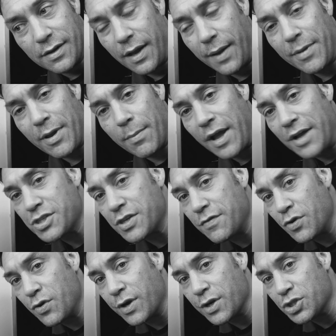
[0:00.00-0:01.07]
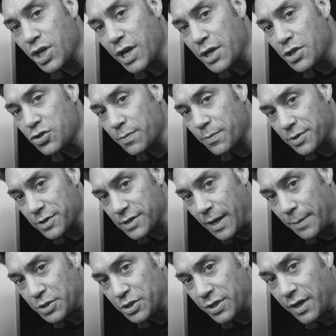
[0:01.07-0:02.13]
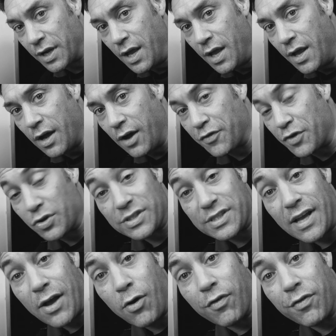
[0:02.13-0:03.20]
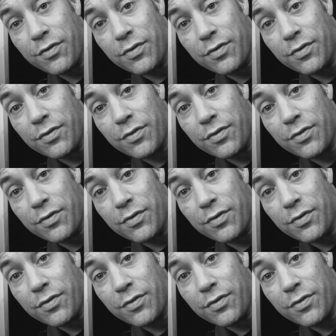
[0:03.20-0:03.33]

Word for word: I mean, imagine if you could change your perception of yourself